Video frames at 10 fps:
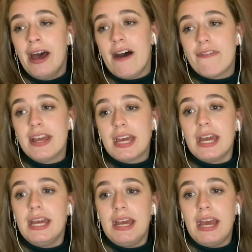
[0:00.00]
I think
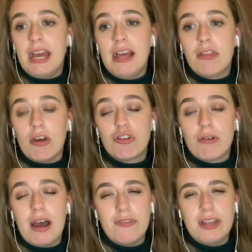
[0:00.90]
he is a
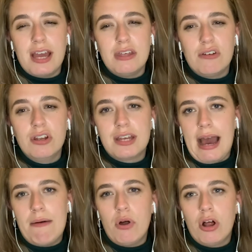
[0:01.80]
driver that you can
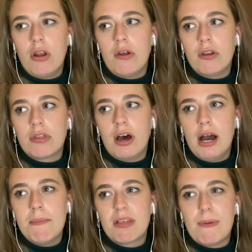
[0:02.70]
count on a lot of the
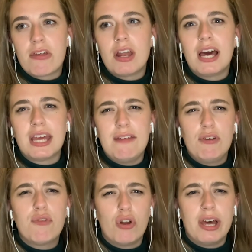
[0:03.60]
time, especially like if
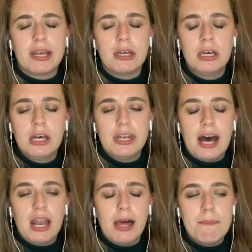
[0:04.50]
you've got like
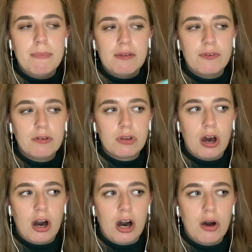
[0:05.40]
that like midfield
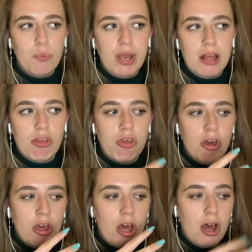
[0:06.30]
car, which
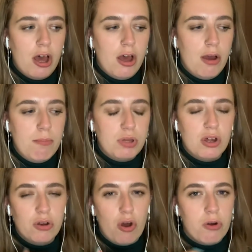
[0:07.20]

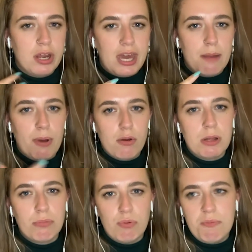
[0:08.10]
you're not going to get the
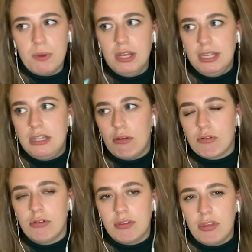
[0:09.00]
podiums with, but you need those
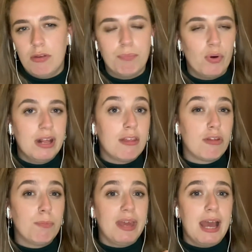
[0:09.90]
consistent points
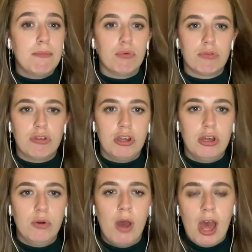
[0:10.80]
to be able
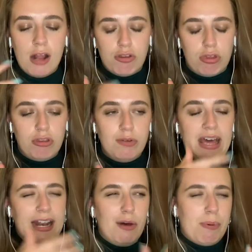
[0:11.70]
to just do
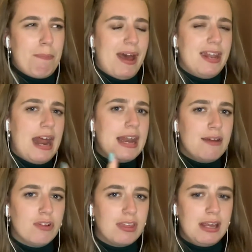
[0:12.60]
that little bit better than the
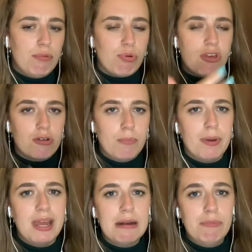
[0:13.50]
other teams which you're
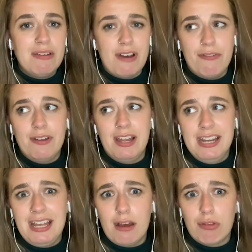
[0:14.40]
competing with. I feel like
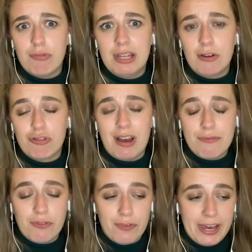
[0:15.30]
Nico's a really good
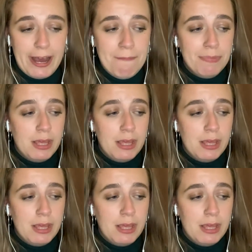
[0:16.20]
driver for that.